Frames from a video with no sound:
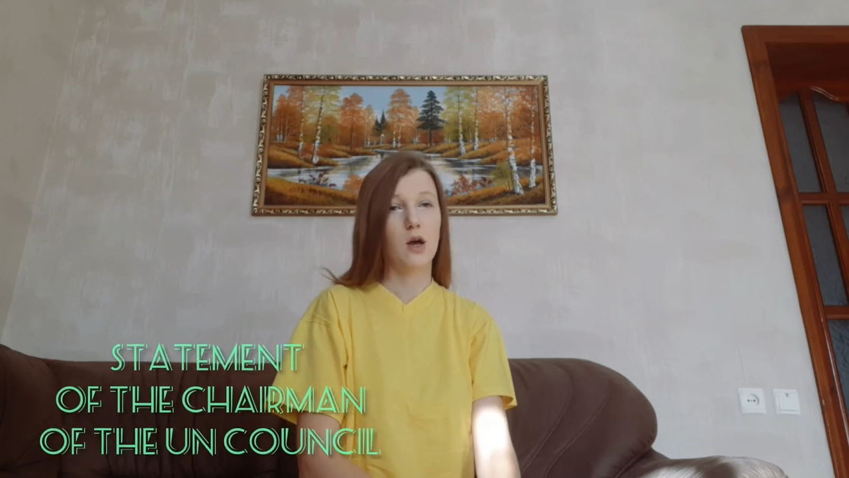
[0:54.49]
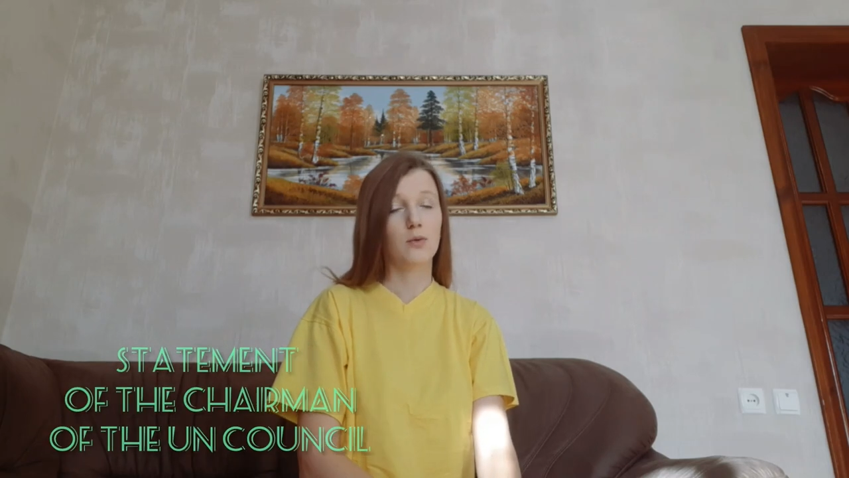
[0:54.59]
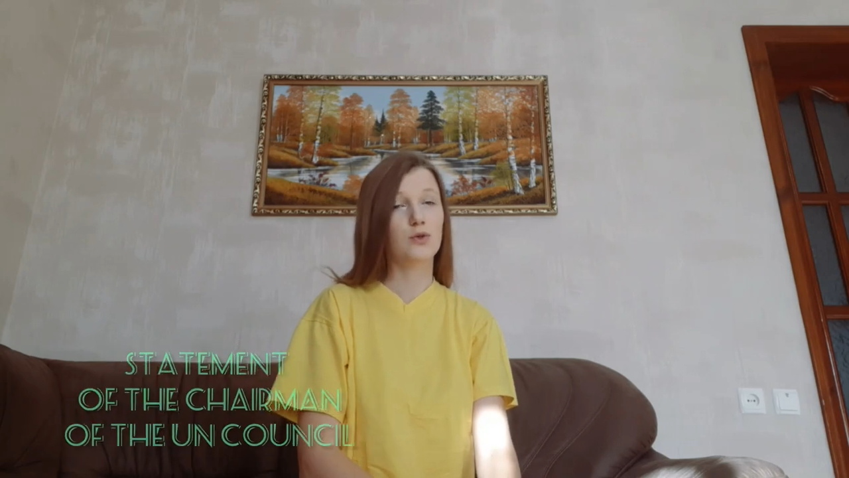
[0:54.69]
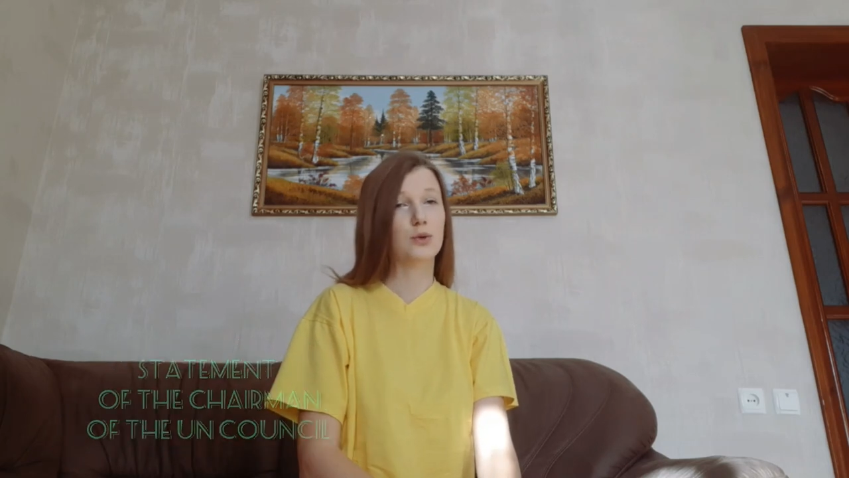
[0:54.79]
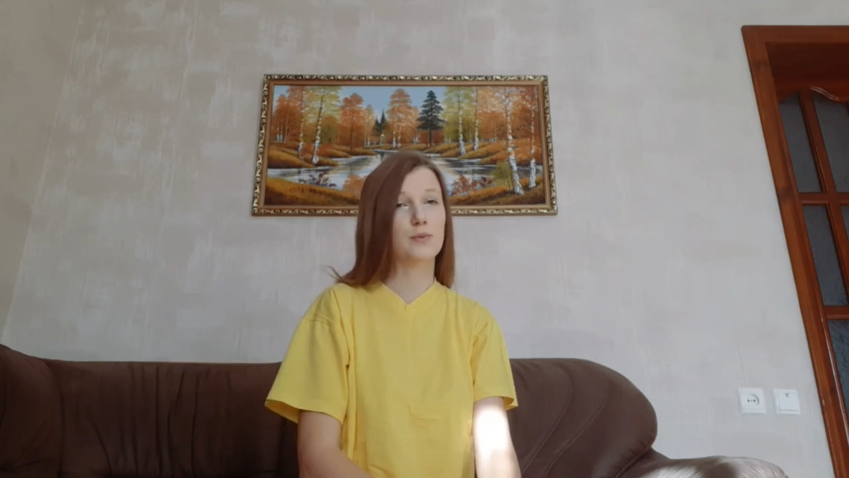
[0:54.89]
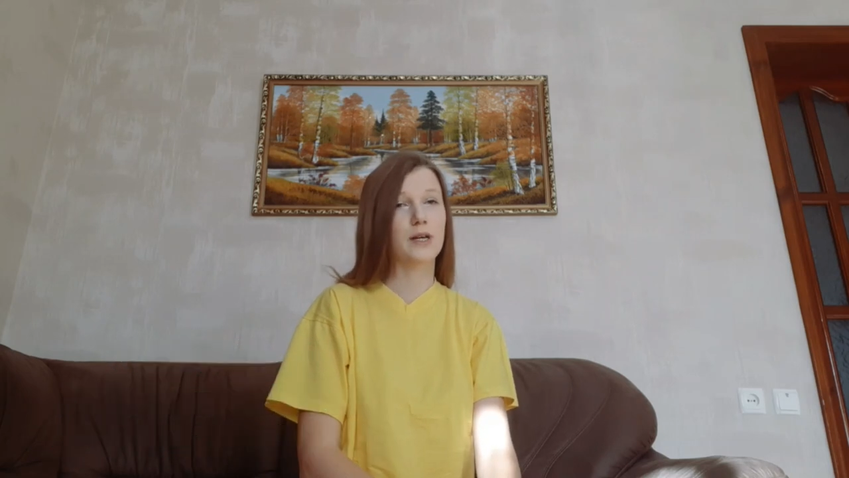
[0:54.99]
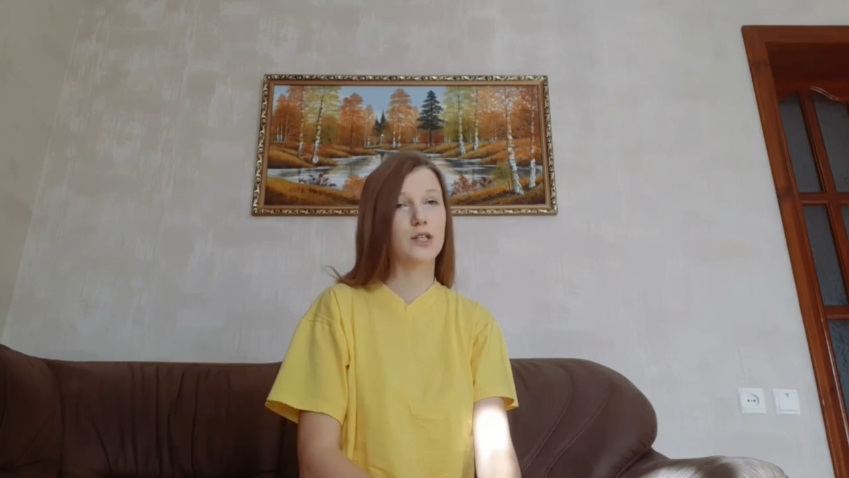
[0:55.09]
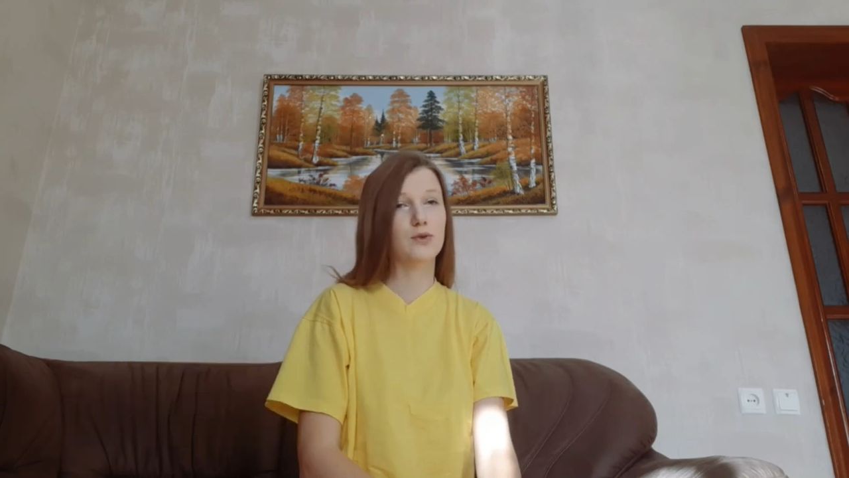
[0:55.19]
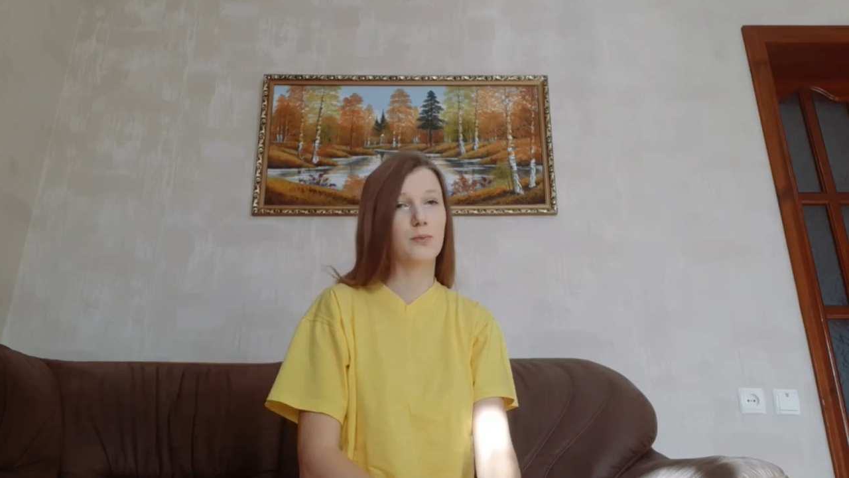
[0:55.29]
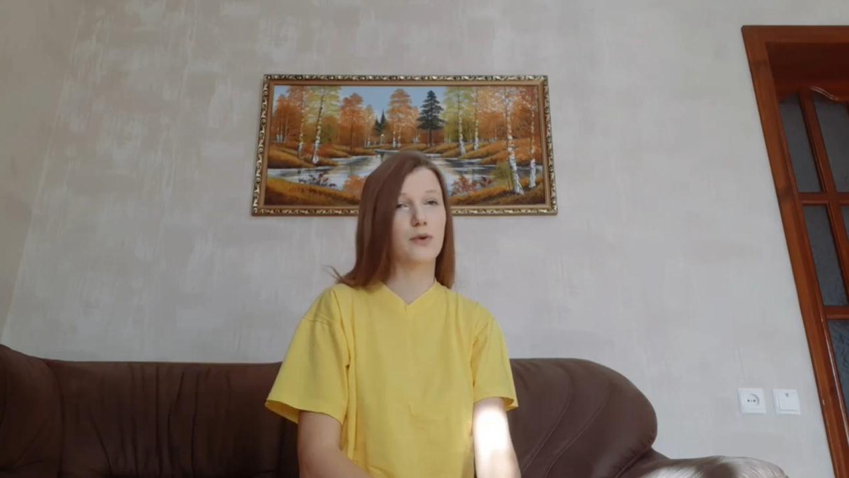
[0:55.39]
which was made
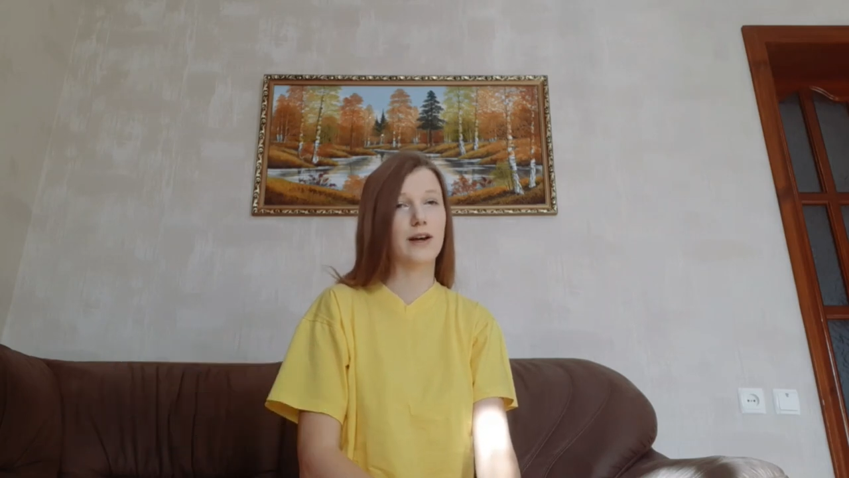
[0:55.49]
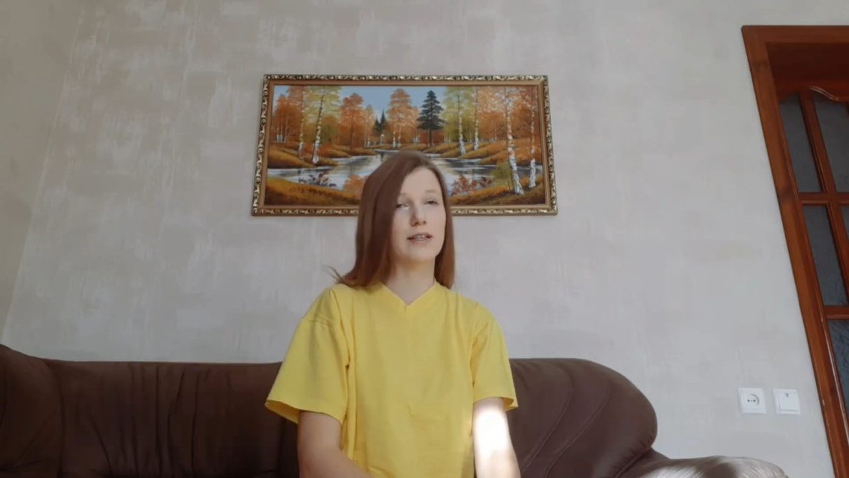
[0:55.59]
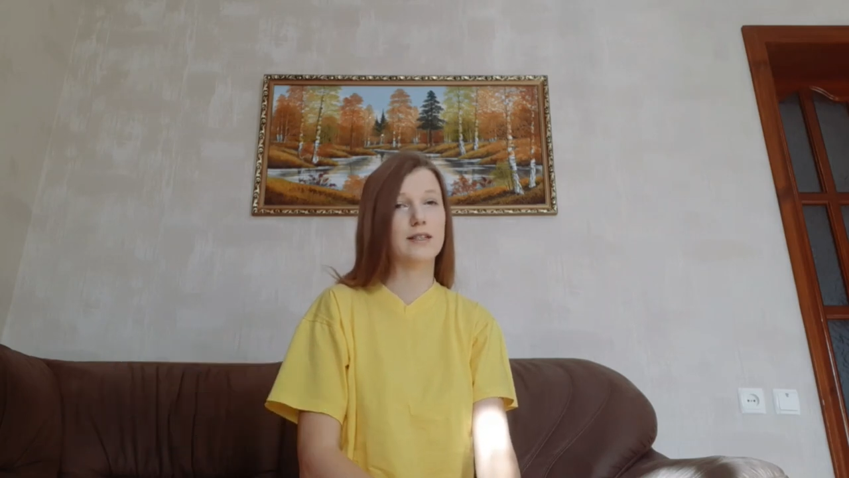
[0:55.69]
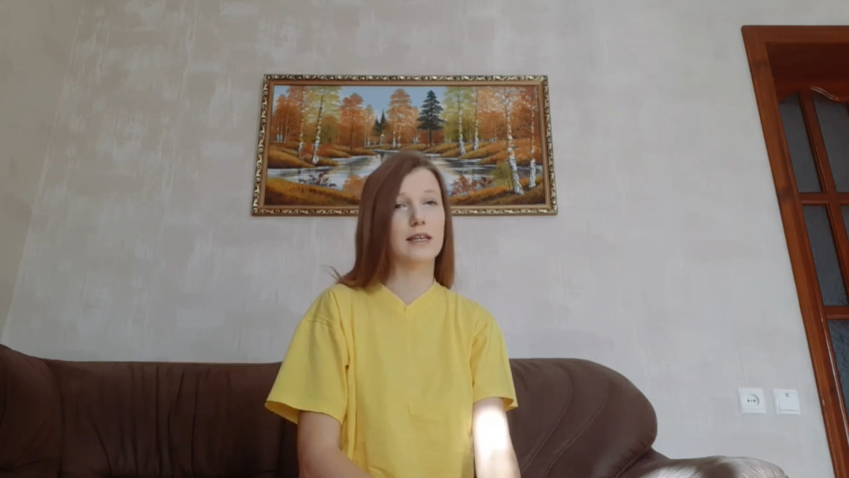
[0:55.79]
to press